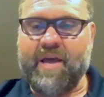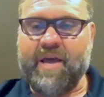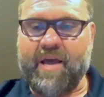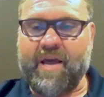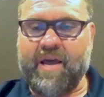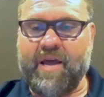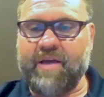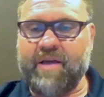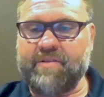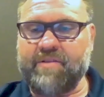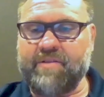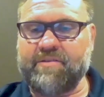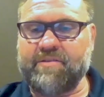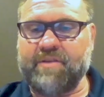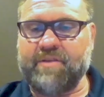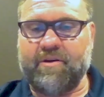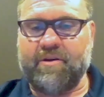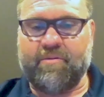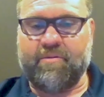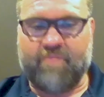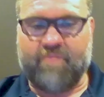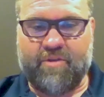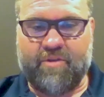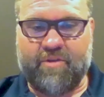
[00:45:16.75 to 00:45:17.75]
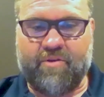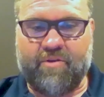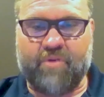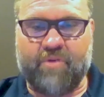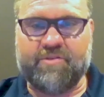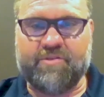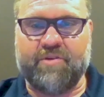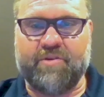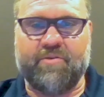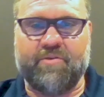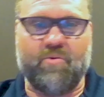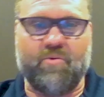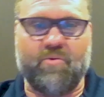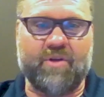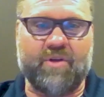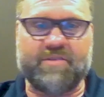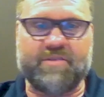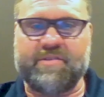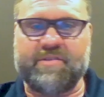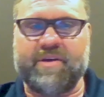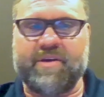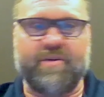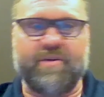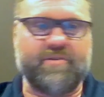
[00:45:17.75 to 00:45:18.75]
and those are the
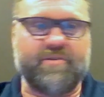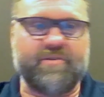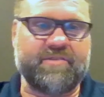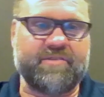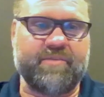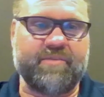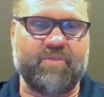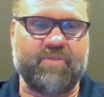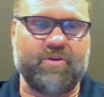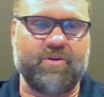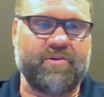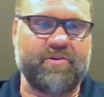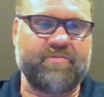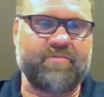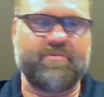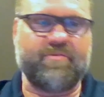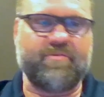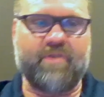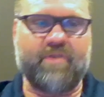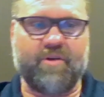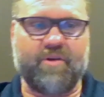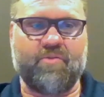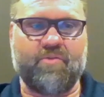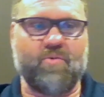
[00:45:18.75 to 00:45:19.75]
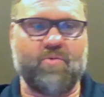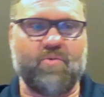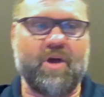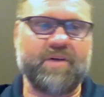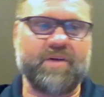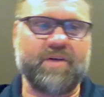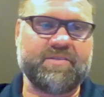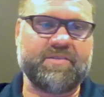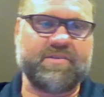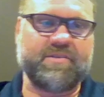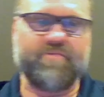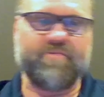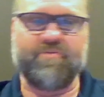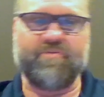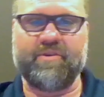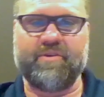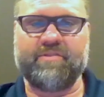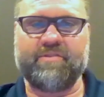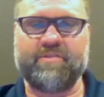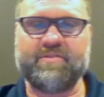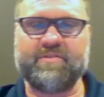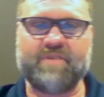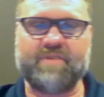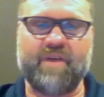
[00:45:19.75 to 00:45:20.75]
ones that are similar across
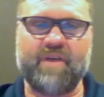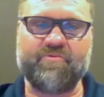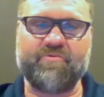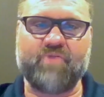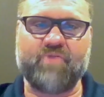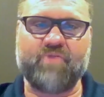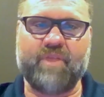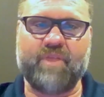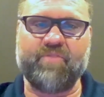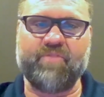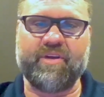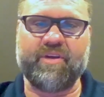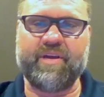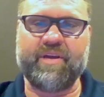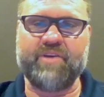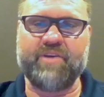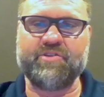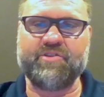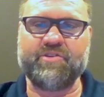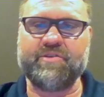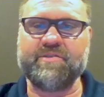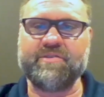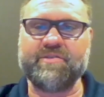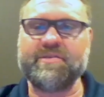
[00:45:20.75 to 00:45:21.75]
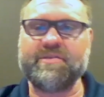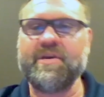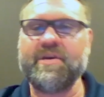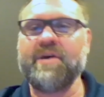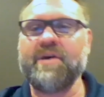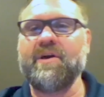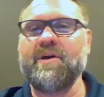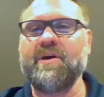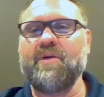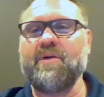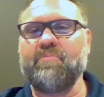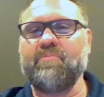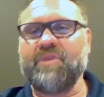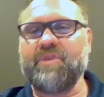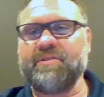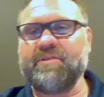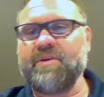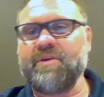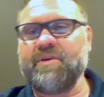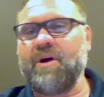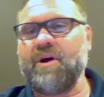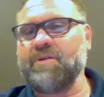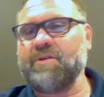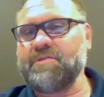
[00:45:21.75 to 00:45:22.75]
different software applications. But
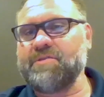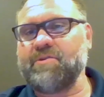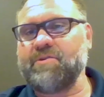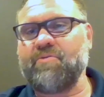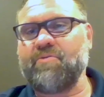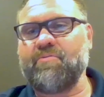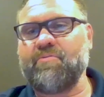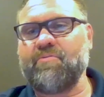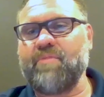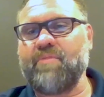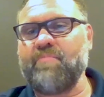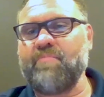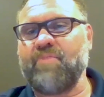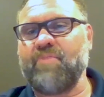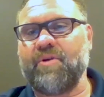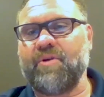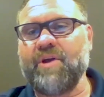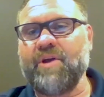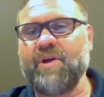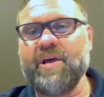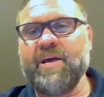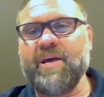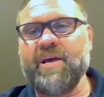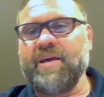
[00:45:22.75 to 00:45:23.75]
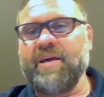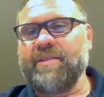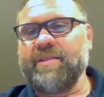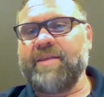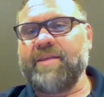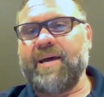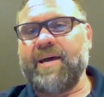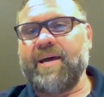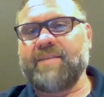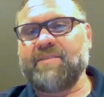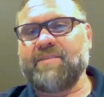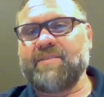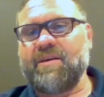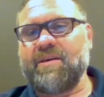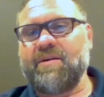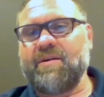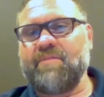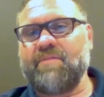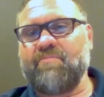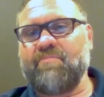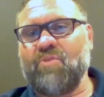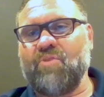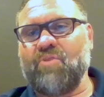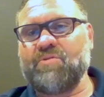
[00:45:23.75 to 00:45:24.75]
also remember that
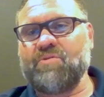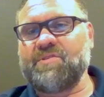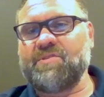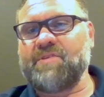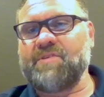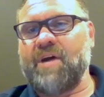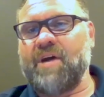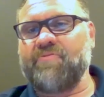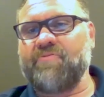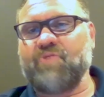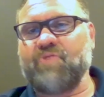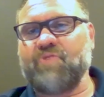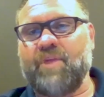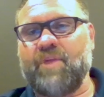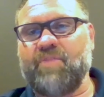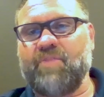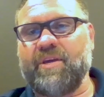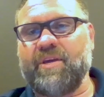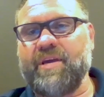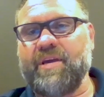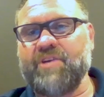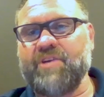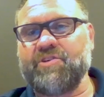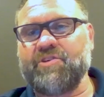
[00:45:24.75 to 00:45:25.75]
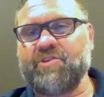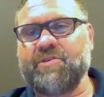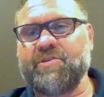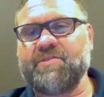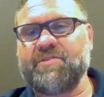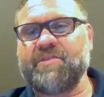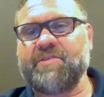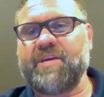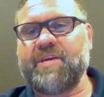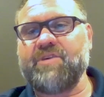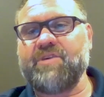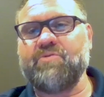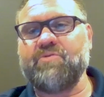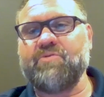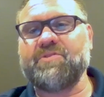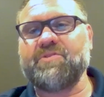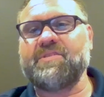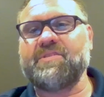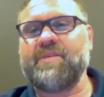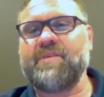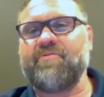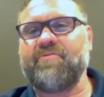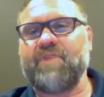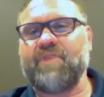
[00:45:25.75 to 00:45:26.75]
most software applications, they use
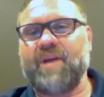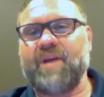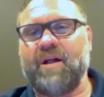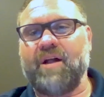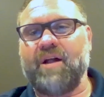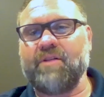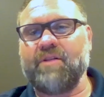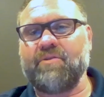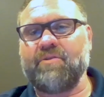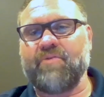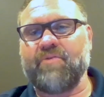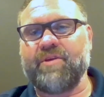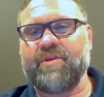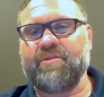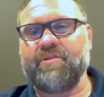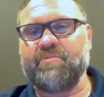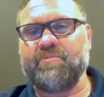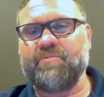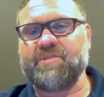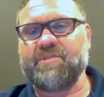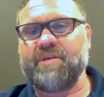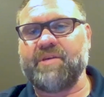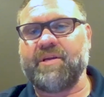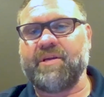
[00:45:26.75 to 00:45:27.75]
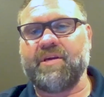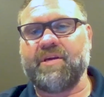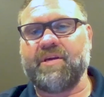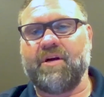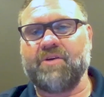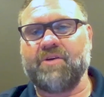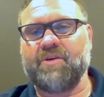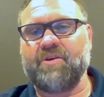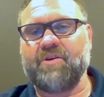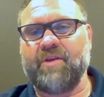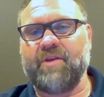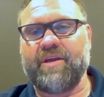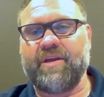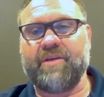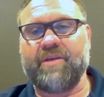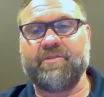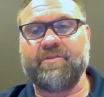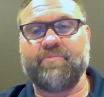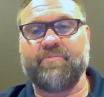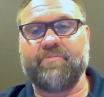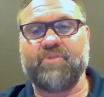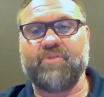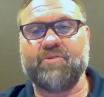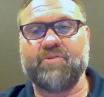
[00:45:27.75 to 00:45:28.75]
different algorithms in calculating
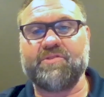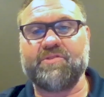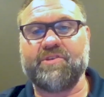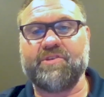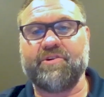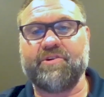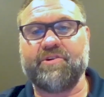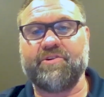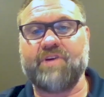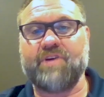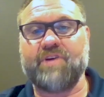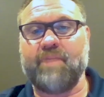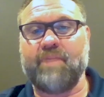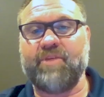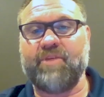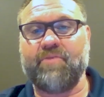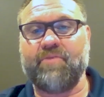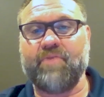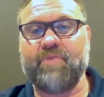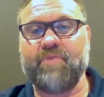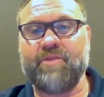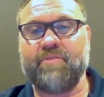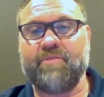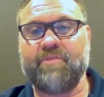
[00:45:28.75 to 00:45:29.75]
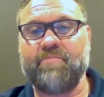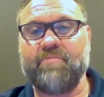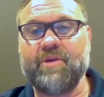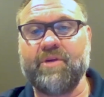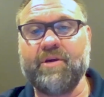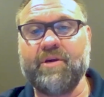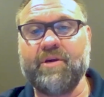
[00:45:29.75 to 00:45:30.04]
the posterior dominant rhythm.